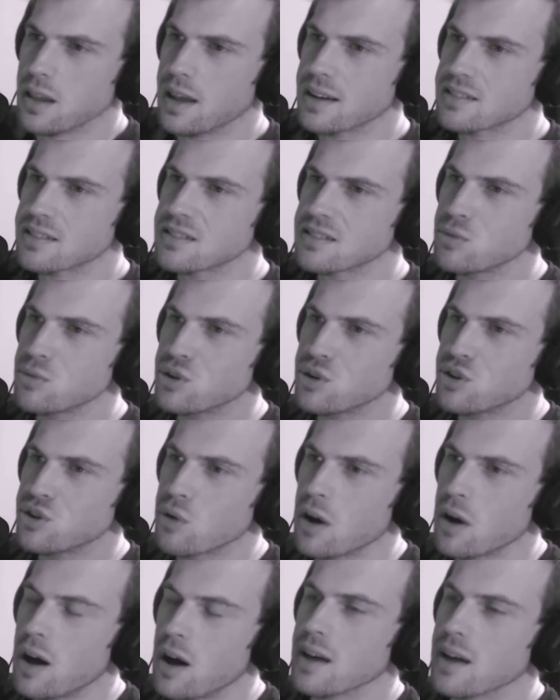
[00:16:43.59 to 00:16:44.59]
Like someone
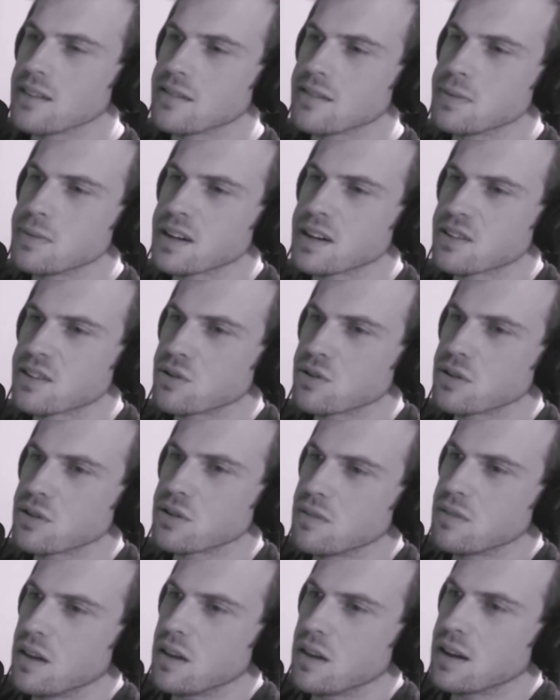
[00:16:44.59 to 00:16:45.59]
draws a picture
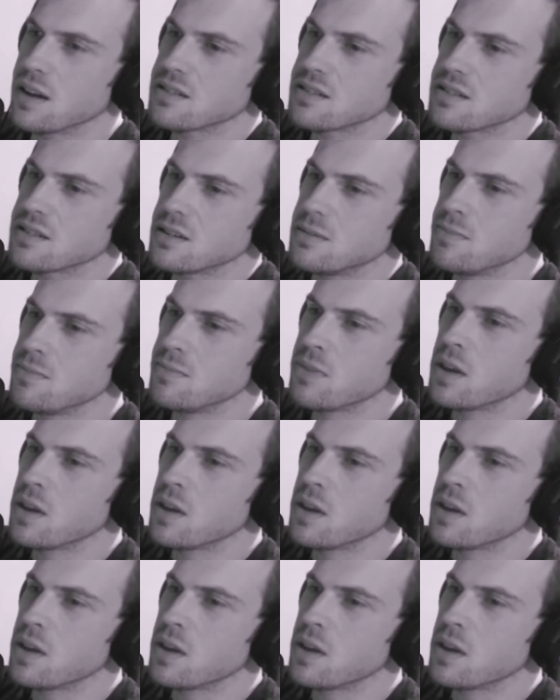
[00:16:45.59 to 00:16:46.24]
of like some